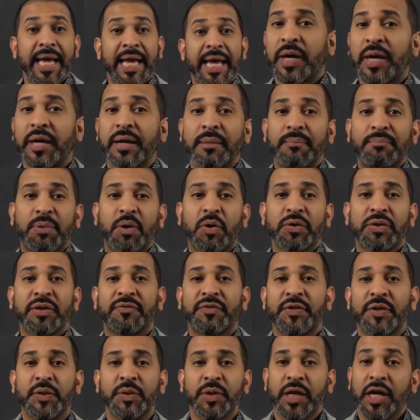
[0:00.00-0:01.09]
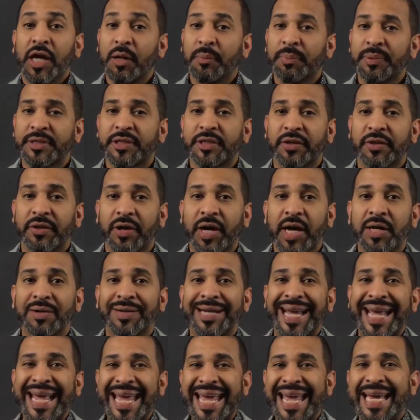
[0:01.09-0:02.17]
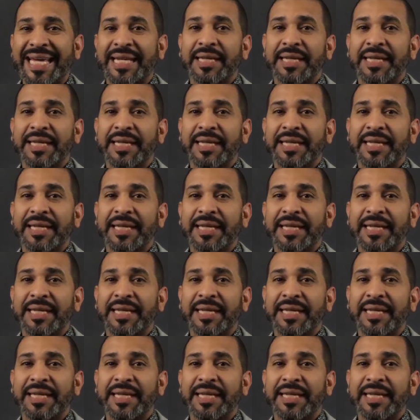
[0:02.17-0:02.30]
This way, both of you help each other out